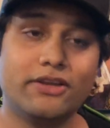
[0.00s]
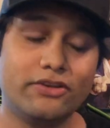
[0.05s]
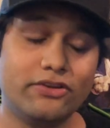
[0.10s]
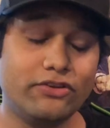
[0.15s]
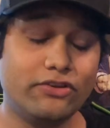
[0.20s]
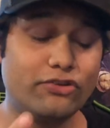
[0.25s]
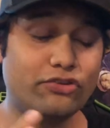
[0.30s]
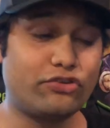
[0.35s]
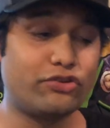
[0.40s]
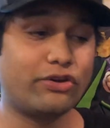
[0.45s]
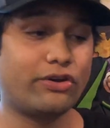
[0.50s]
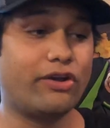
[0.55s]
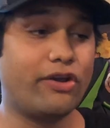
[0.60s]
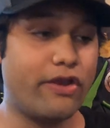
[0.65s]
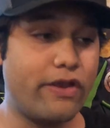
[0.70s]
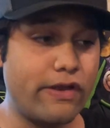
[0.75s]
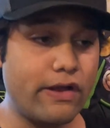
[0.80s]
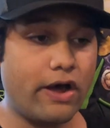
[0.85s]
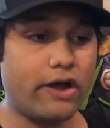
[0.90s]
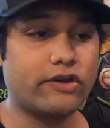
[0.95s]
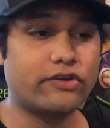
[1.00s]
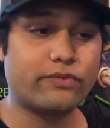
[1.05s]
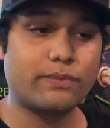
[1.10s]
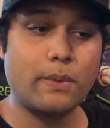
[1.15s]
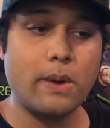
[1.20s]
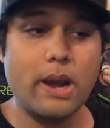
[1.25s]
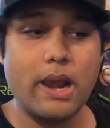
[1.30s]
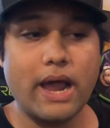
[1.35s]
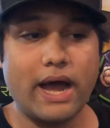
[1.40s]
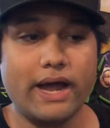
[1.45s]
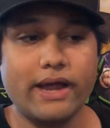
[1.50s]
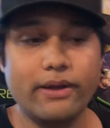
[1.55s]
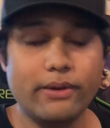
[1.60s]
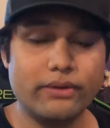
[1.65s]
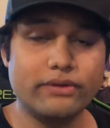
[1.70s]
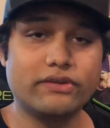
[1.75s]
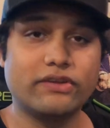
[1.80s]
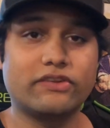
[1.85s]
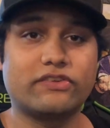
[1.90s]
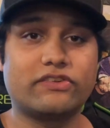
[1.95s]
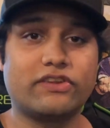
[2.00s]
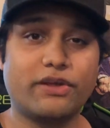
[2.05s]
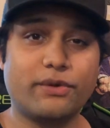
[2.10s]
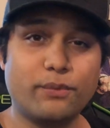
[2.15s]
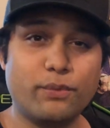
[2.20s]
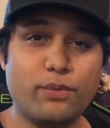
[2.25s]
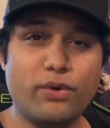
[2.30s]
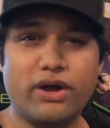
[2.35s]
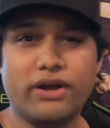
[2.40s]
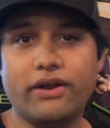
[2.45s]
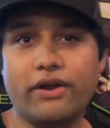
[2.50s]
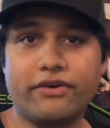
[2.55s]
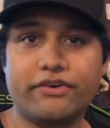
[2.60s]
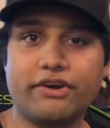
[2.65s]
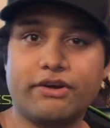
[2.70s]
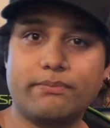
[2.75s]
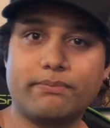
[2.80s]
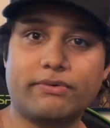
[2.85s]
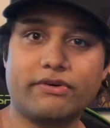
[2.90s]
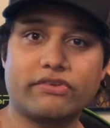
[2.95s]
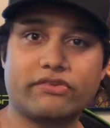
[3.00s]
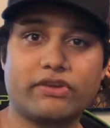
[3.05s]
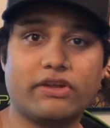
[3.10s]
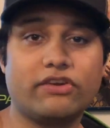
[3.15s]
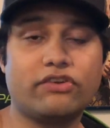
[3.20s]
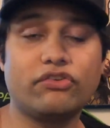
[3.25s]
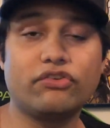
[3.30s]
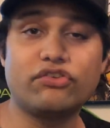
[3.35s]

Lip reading: you should not rely on this thing 100%.